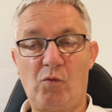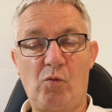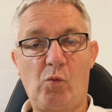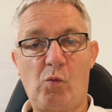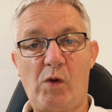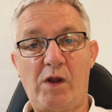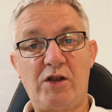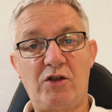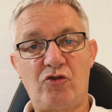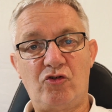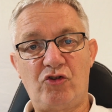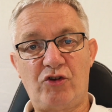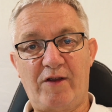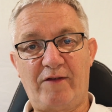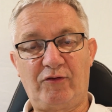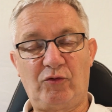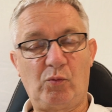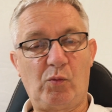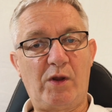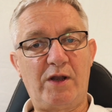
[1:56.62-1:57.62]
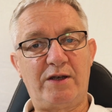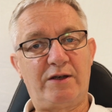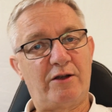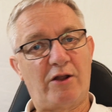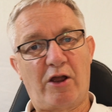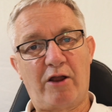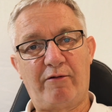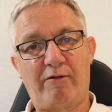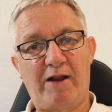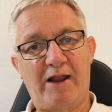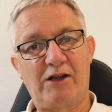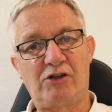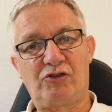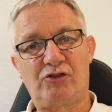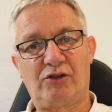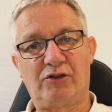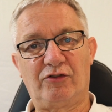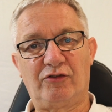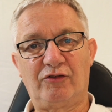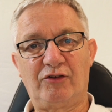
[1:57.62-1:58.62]
wind shifts, wind
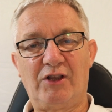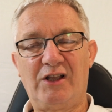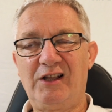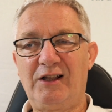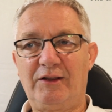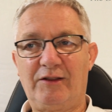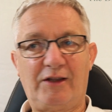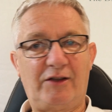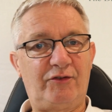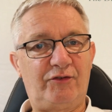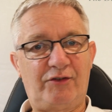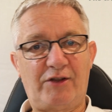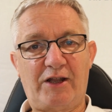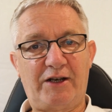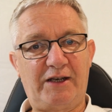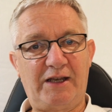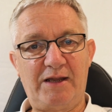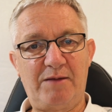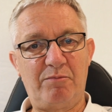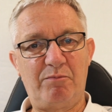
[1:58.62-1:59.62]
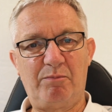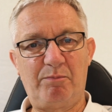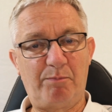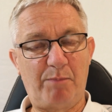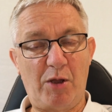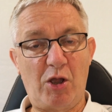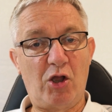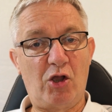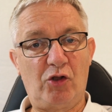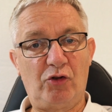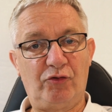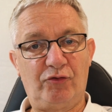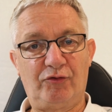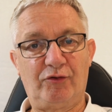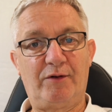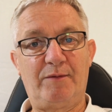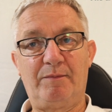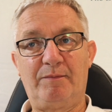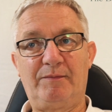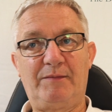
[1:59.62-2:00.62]
directions. They study birds
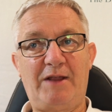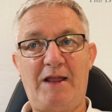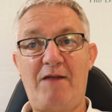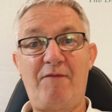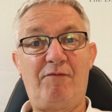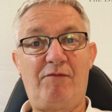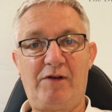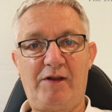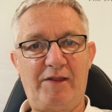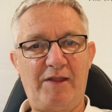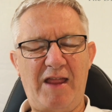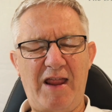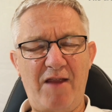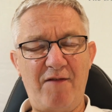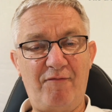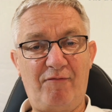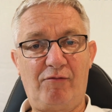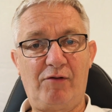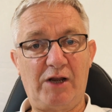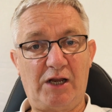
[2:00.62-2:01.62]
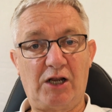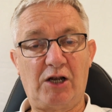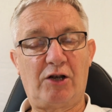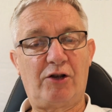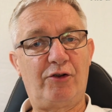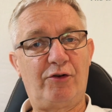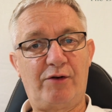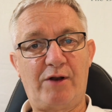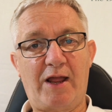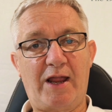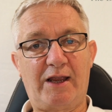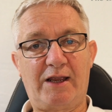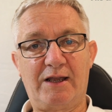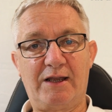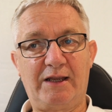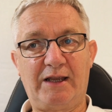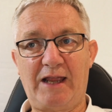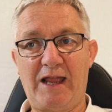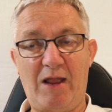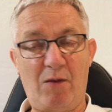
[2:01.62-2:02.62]
and every clue they
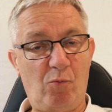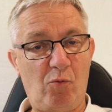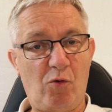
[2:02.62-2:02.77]
can get,